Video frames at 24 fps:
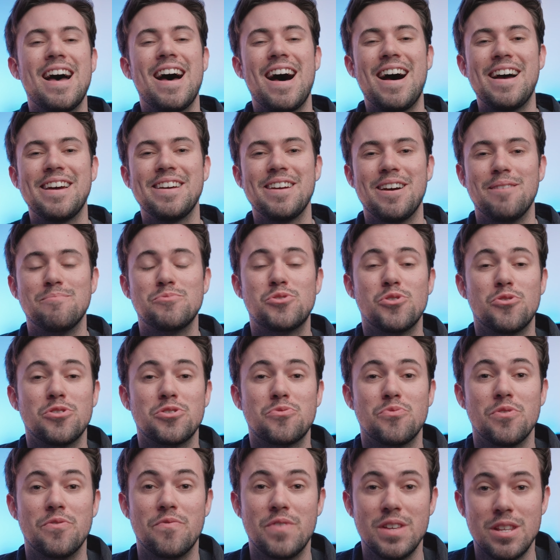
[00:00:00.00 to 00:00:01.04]
Hi, I'm George
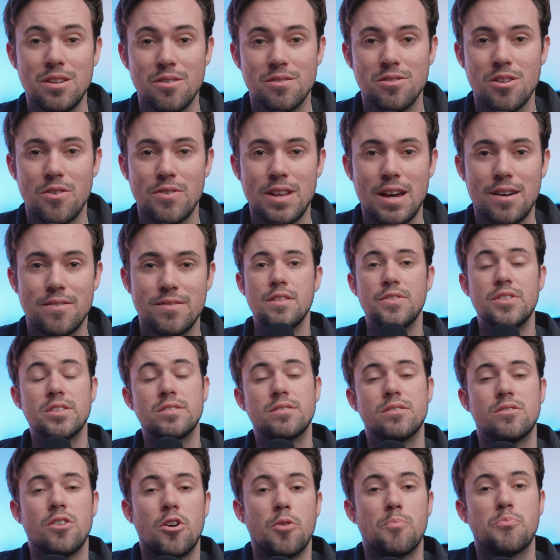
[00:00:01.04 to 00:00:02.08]
with Video Loadout. This
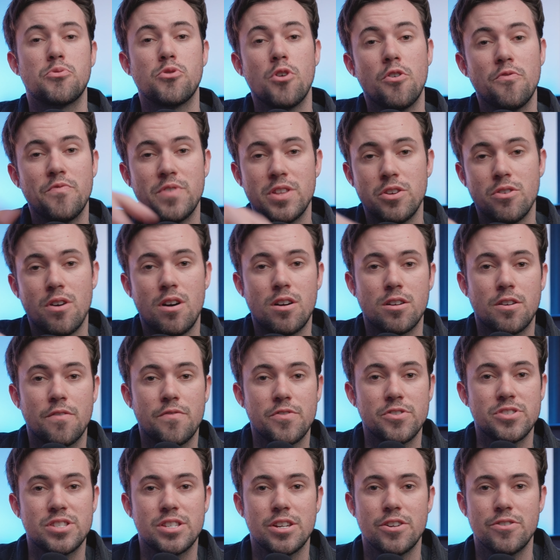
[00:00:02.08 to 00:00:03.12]
is our Pro
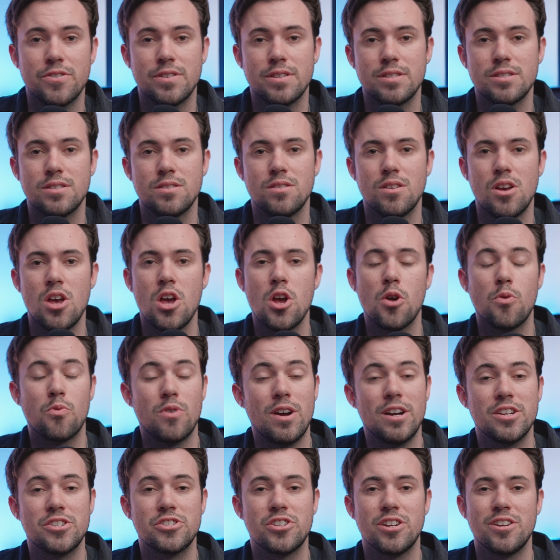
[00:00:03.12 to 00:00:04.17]
Videographer series where
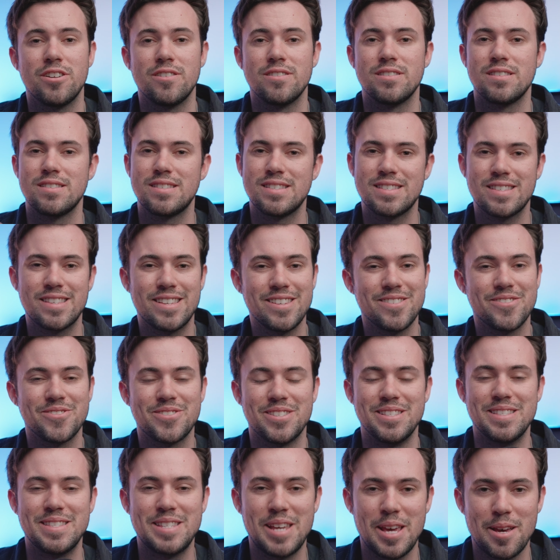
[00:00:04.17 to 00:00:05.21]
I share skills
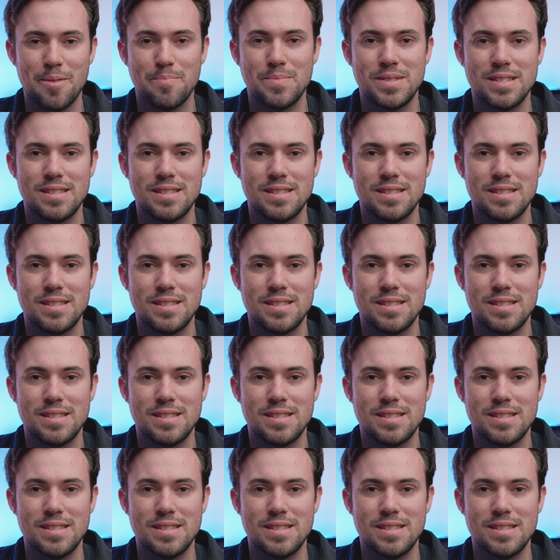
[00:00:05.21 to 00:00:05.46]
and tips